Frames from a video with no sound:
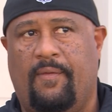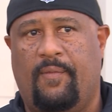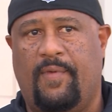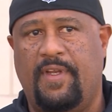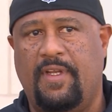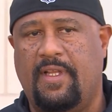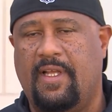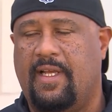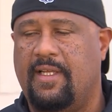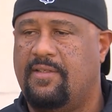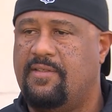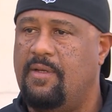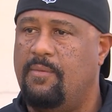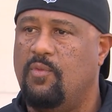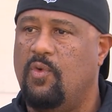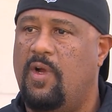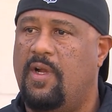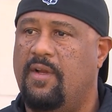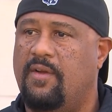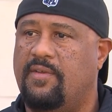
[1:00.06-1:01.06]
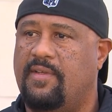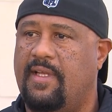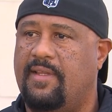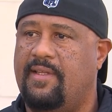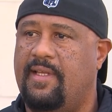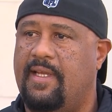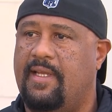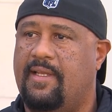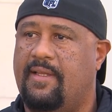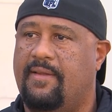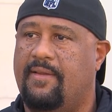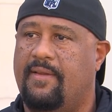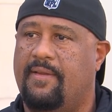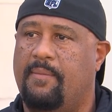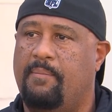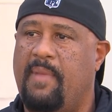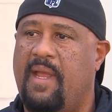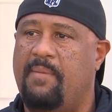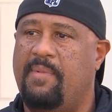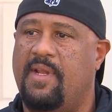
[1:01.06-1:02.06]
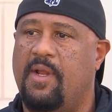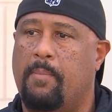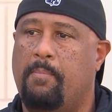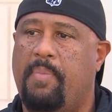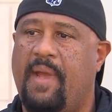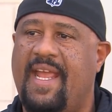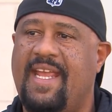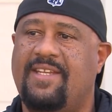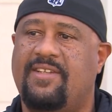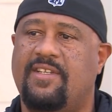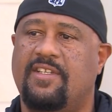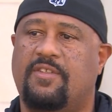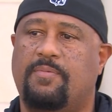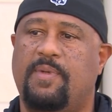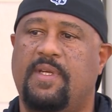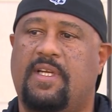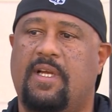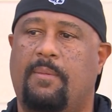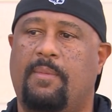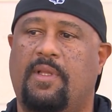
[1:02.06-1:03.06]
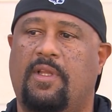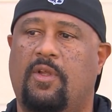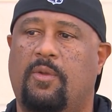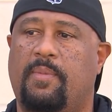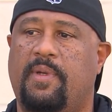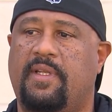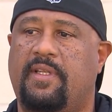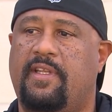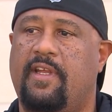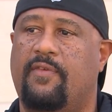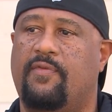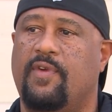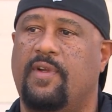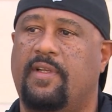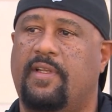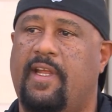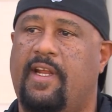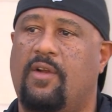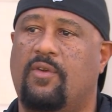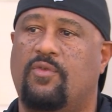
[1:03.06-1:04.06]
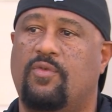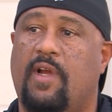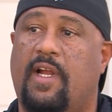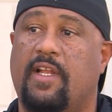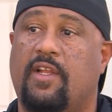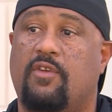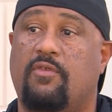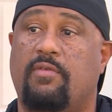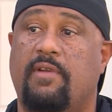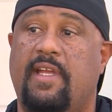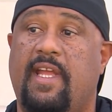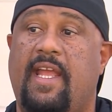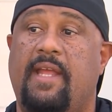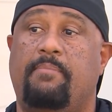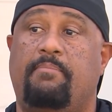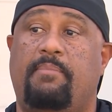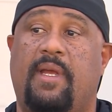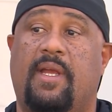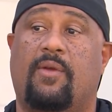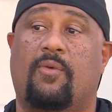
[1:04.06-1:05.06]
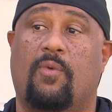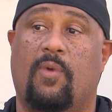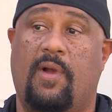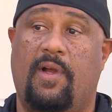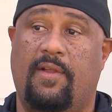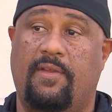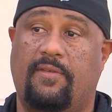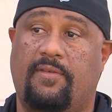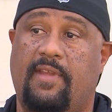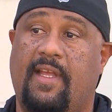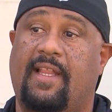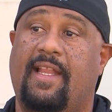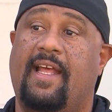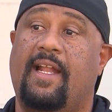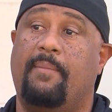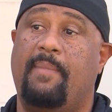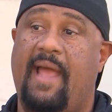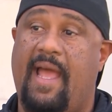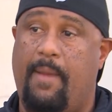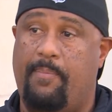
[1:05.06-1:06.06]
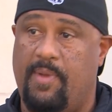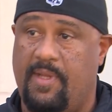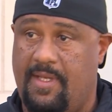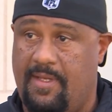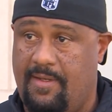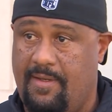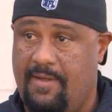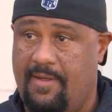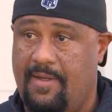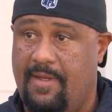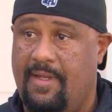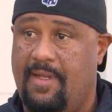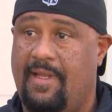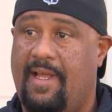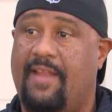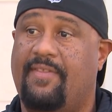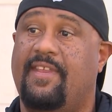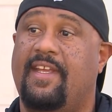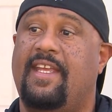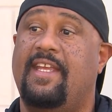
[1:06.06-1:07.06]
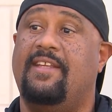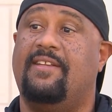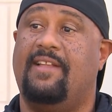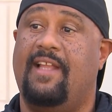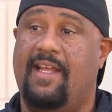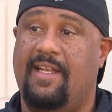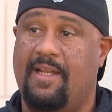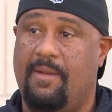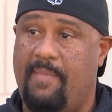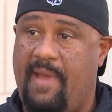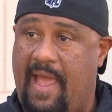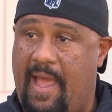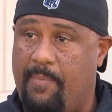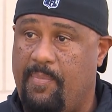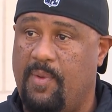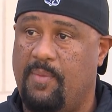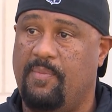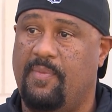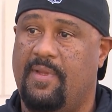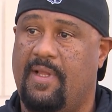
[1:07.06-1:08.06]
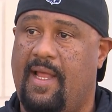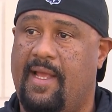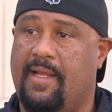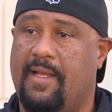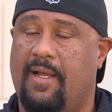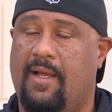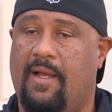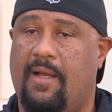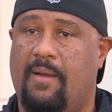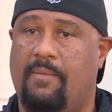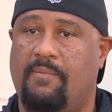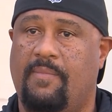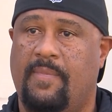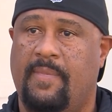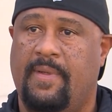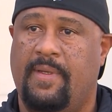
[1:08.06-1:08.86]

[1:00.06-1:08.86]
when you look at some runners, I think maybe their patience become a little bit different. They don't try to create big runs. They let them happen. I think he's letting them happen. Like, um,